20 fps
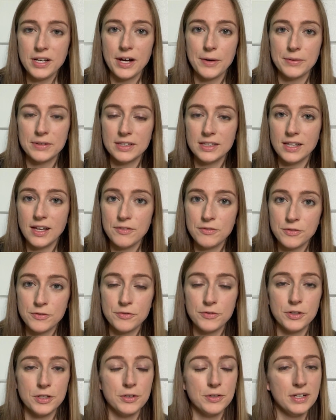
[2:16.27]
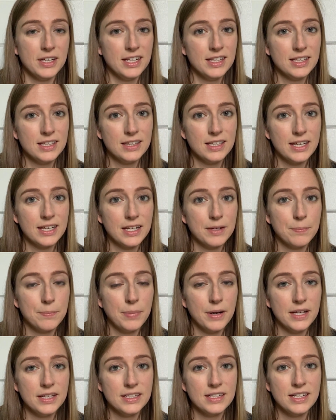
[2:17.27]
I would love for you to hit the like
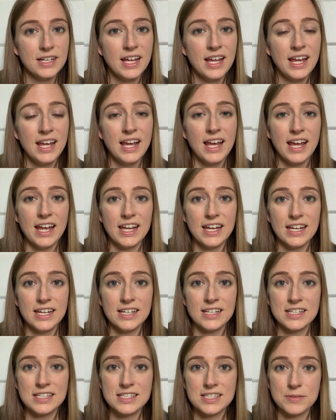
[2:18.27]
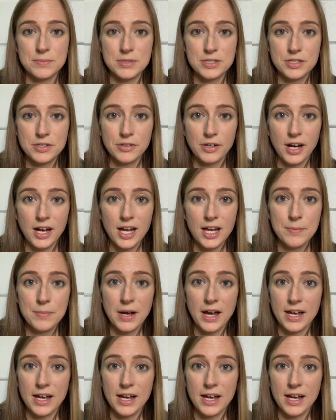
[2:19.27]
button and subscribe.